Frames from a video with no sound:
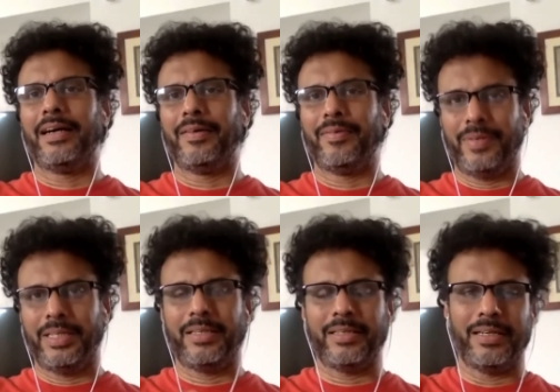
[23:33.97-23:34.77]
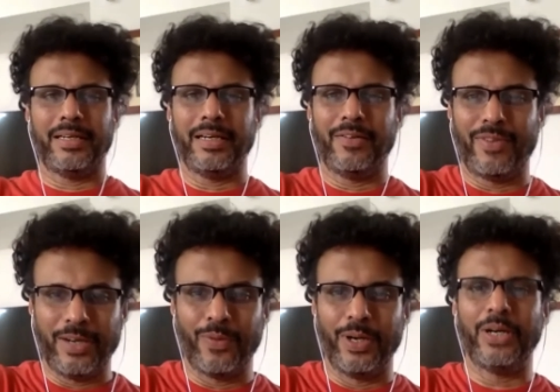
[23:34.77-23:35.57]
with a
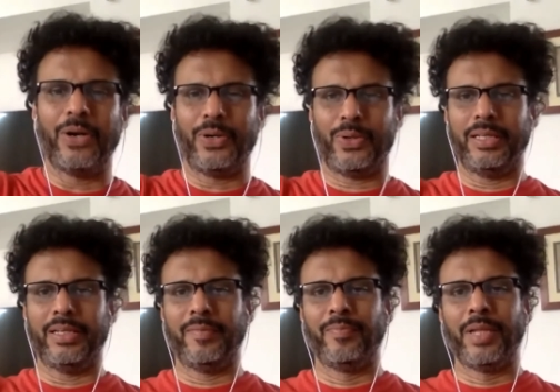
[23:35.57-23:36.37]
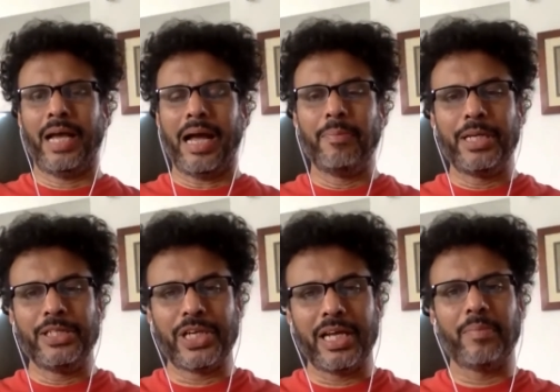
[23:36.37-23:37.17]
different world altogether. I'm
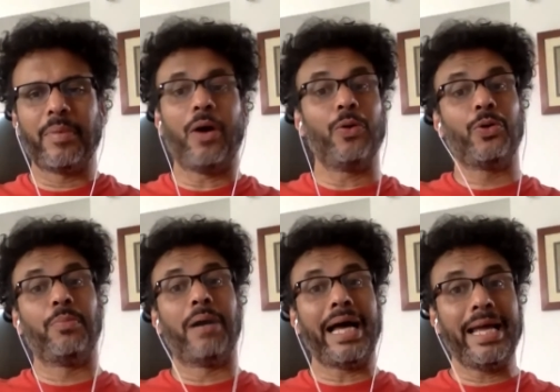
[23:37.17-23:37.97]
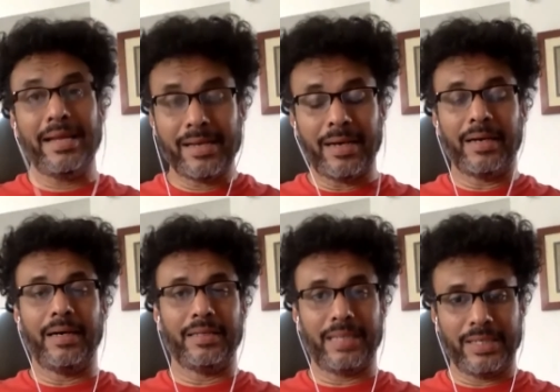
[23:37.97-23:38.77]
teaching him how to buy
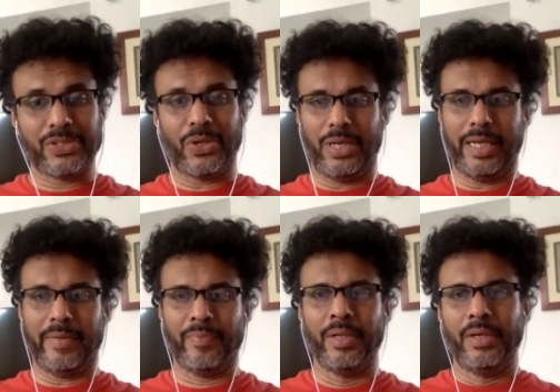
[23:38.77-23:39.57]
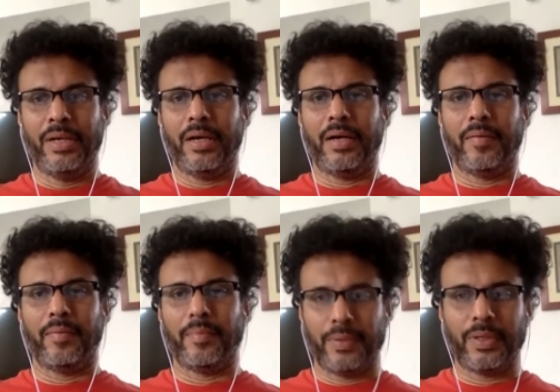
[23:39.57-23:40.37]
things online,
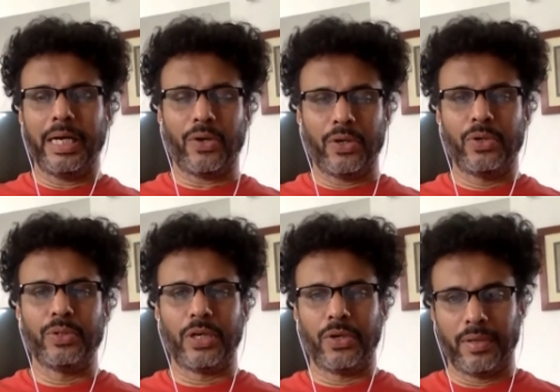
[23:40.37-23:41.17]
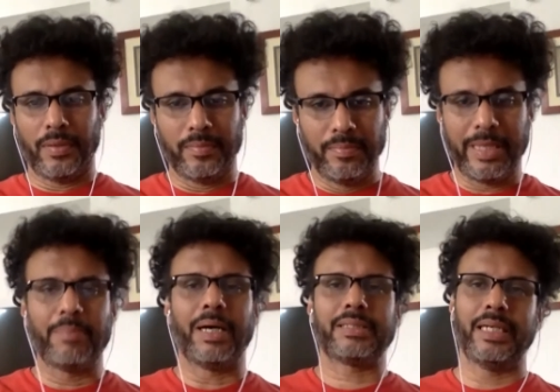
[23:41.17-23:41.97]
get onto the big
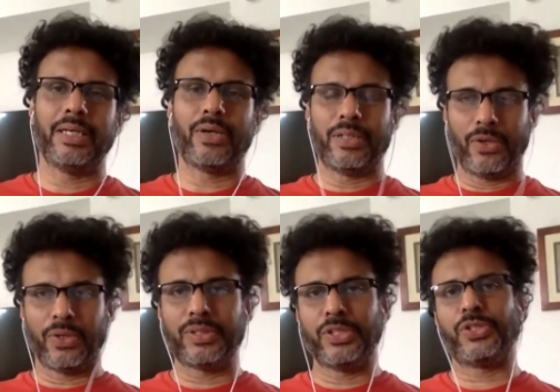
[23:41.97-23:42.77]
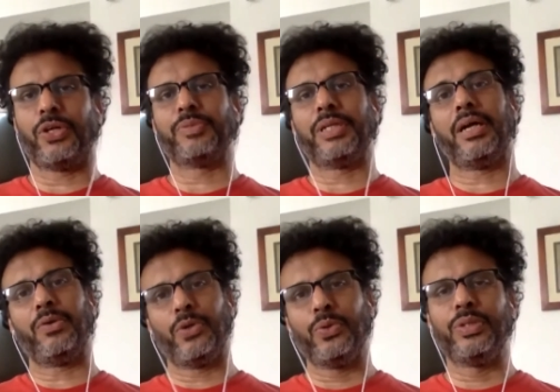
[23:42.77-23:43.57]
basket or the grocery shops, and how
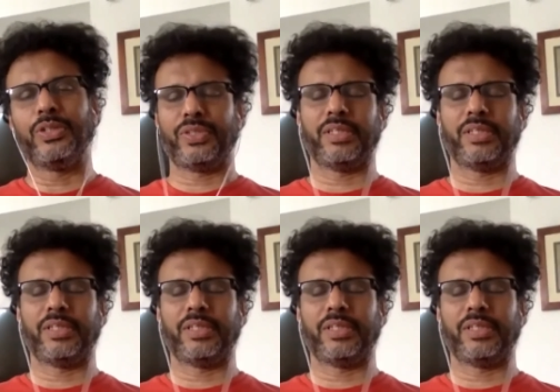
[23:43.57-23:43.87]
to do this thing.